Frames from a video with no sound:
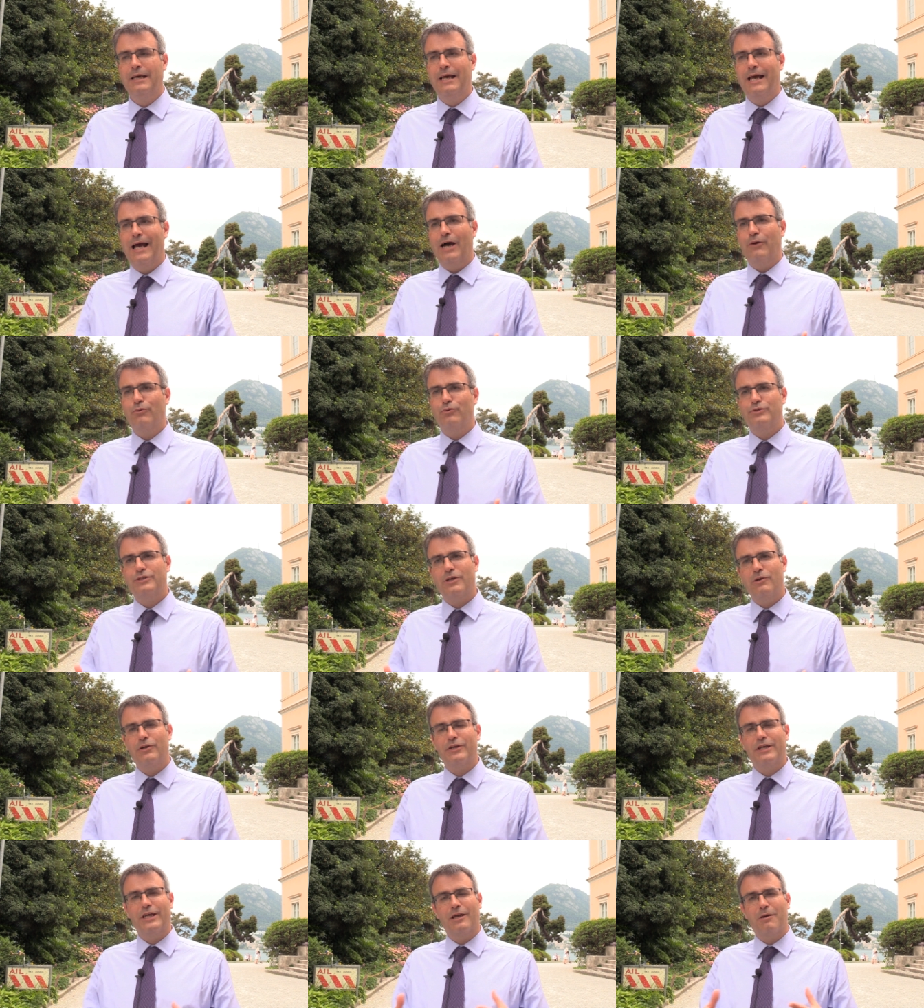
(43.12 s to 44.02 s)
and also
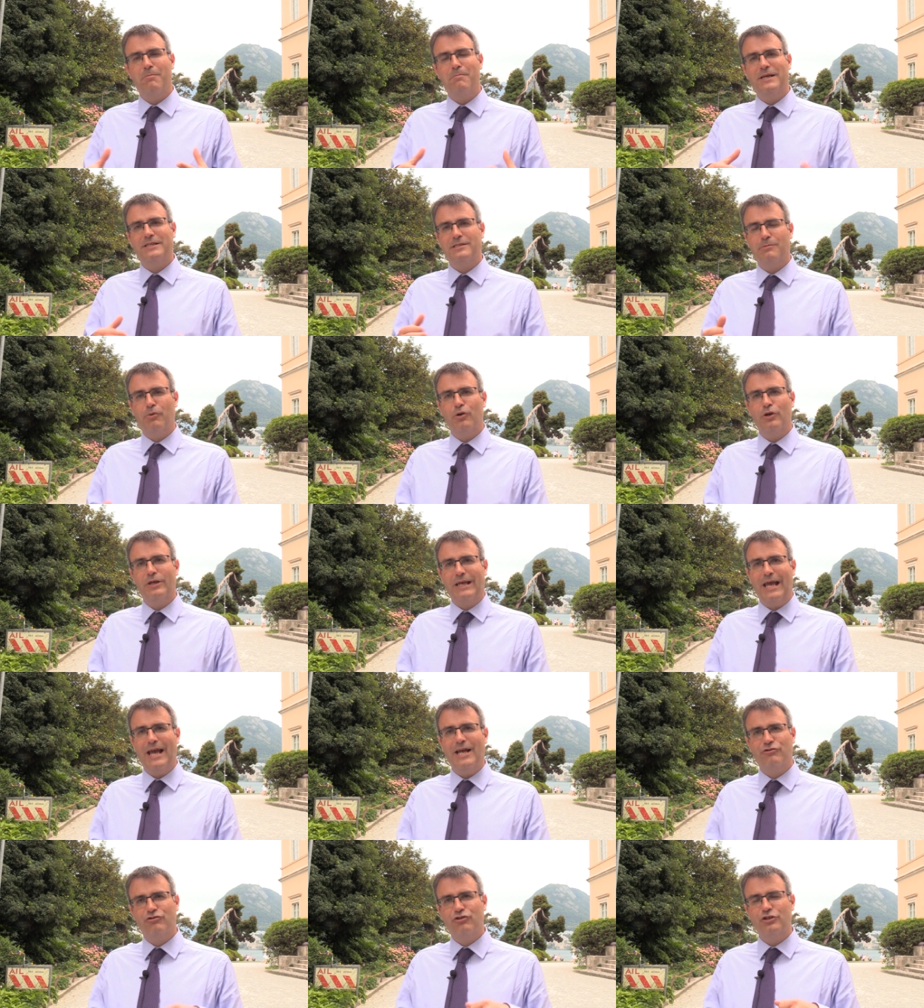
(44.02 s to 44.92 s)
looking at metabolic
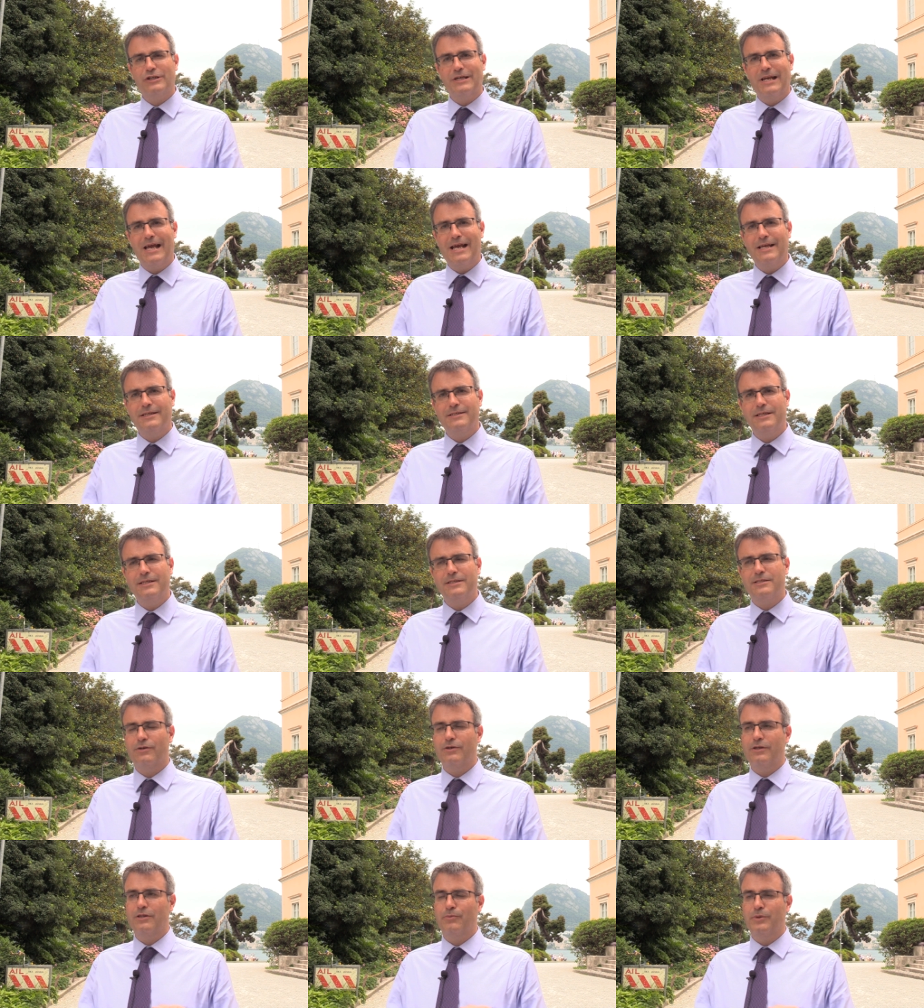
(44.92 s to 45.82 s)
heterogeneity,
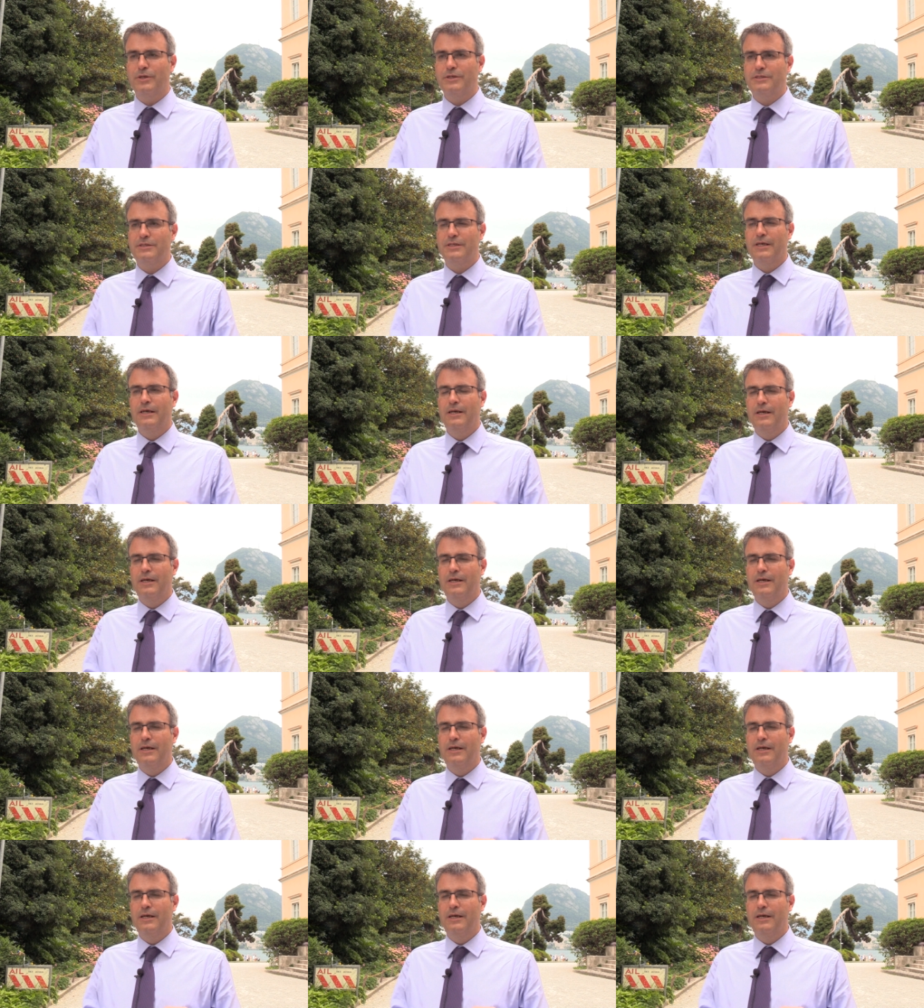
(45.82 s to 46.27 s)
so in other words,